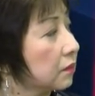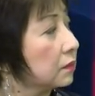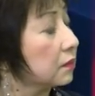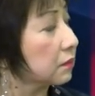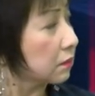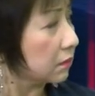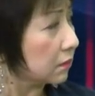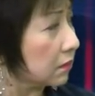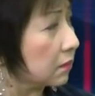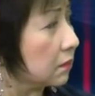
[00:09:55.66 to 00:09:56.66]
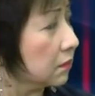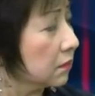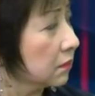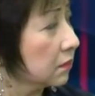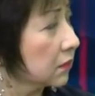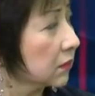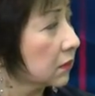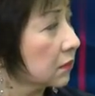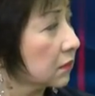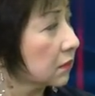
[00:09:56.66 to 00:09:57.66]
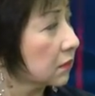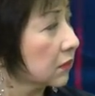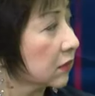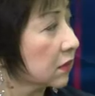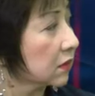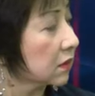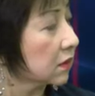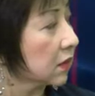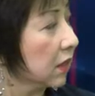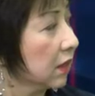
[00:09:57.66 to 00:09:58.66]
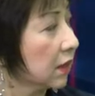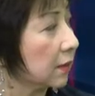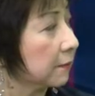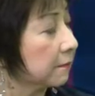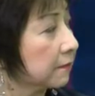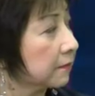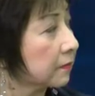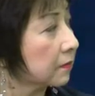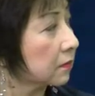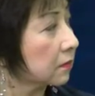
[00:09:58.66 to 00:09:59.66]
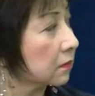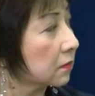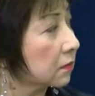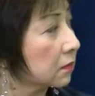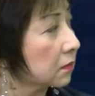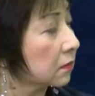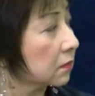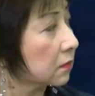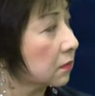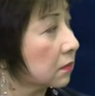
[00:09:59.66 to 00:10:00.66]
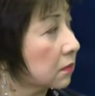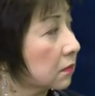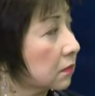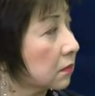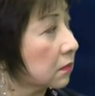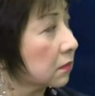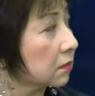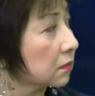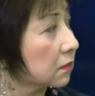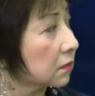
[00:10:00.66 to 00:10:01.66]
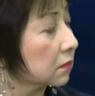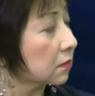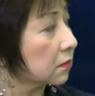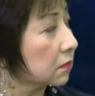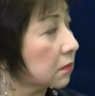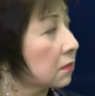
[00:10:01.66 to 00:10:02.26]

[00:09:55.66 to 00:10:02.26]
[no speech]